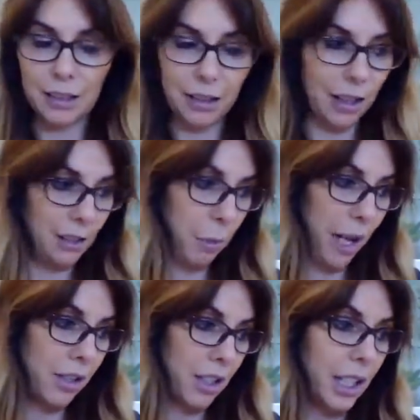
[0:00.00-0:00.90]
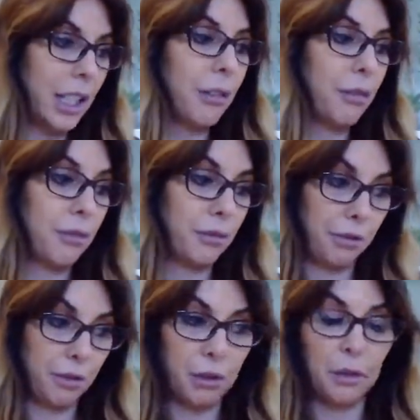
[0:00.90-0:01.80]
especially
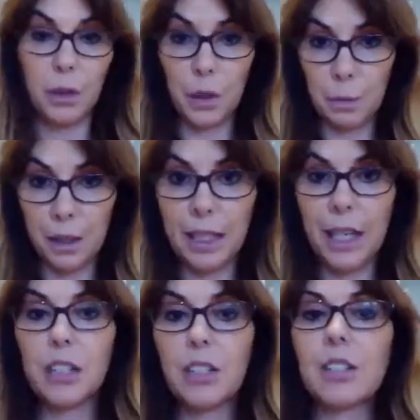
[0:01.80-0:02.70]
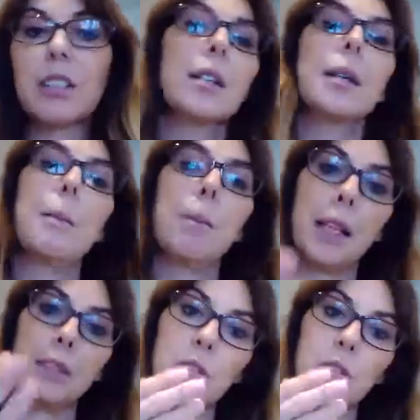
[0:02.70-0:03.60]
through humiliation,
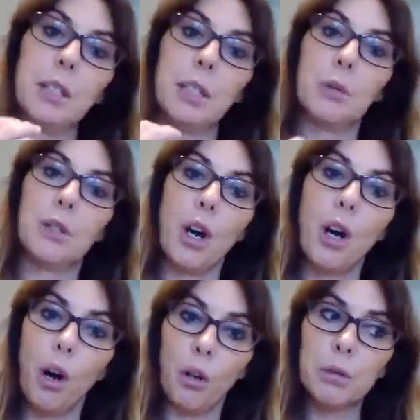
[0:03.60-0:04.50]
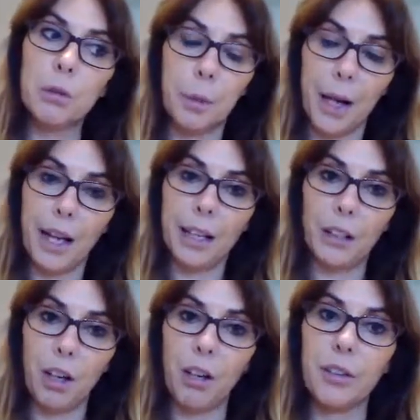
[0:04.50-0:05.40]
then somebody would hold back
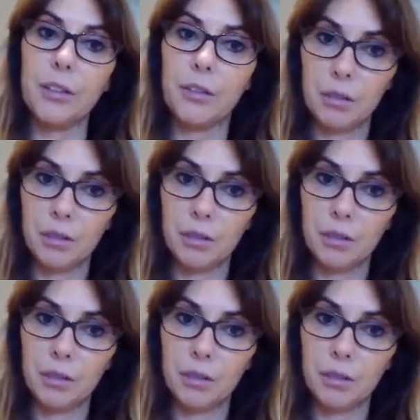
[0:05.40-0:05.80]
on